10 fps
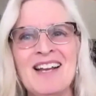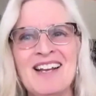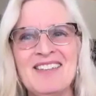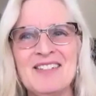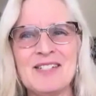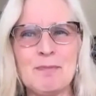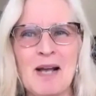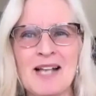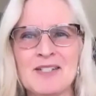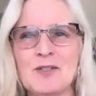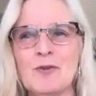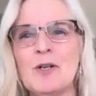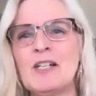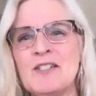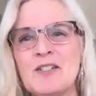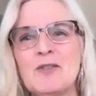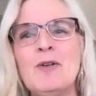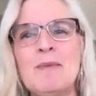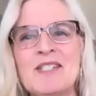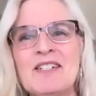the suppository, because the
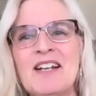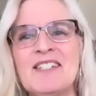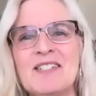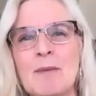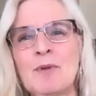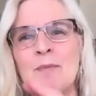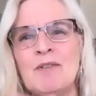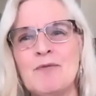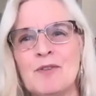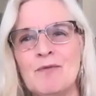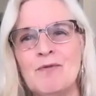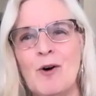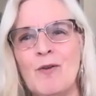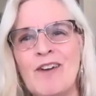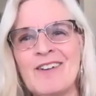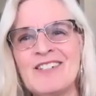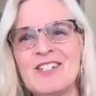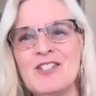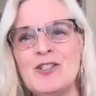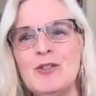cream is a nice supplement for the vulvar
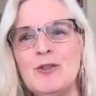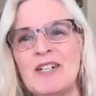tissue,